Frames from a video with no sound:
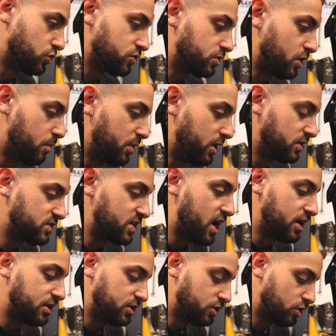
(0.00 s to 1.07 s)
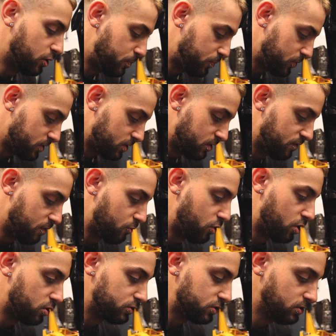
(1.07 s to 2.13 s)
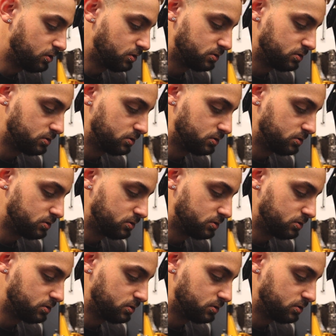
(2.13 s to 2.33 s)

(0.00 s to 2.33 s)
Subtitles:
just a bit of tidying up, and then we're all done.